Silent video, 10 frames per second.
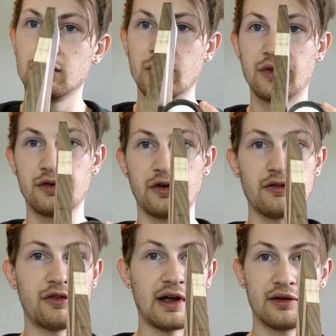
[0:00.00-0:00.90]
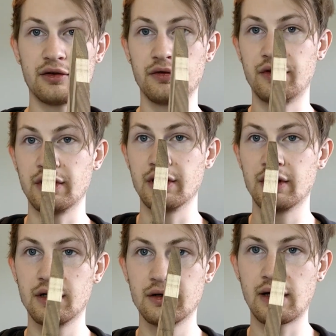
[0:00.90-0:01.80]
with the front face of the
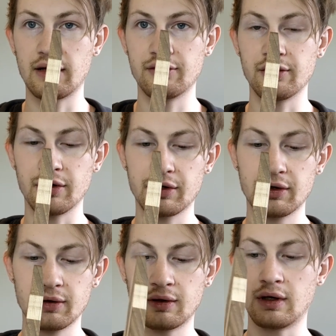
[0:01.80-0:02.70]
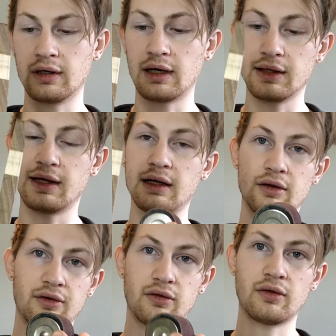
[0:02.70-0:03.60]
headstock and get that
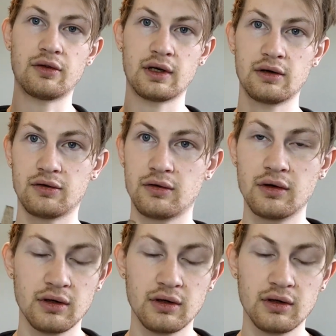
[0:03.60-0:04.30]
consistent thickness.